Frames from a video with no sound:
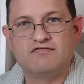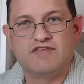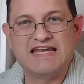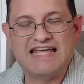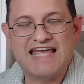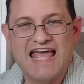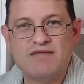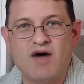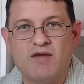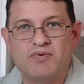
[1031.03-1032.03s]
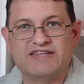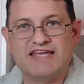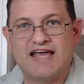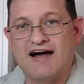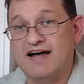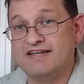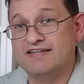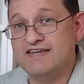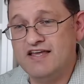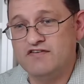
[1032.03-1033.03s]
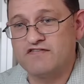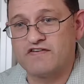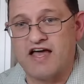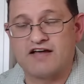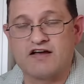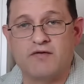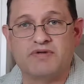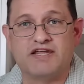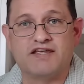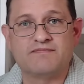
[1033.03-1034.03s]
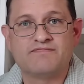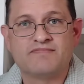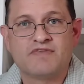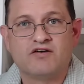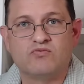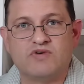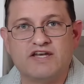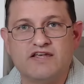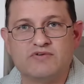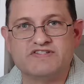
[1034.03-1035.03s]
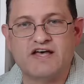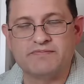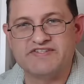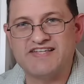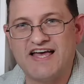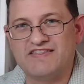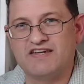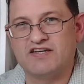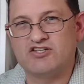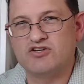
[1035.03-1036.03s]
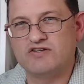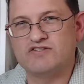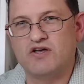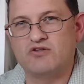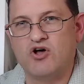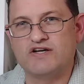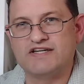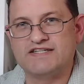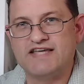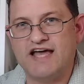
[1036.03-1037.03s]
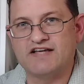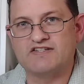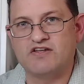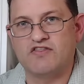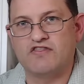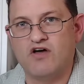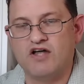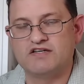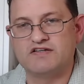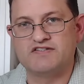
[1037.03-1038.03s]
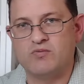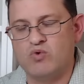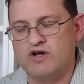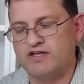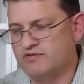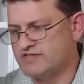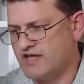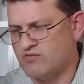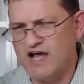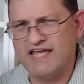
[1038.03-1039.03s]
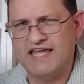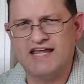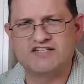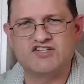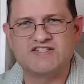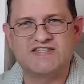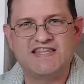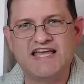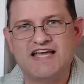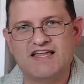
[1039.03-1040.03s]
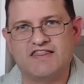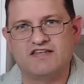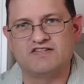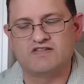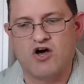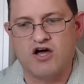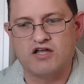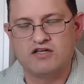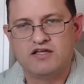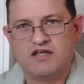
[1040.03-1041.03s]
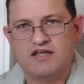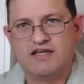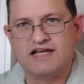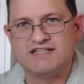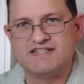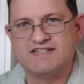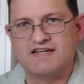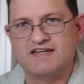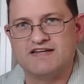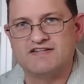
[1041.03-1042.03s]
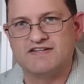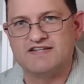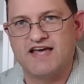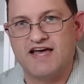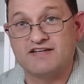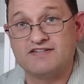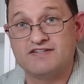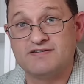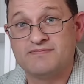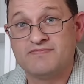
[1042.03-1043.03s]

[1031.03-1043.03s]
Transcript: that he came up with the idea for that company when he was upset that it took so long to text a thought to someone. He was like, why can't I just think this thought and send it as a text?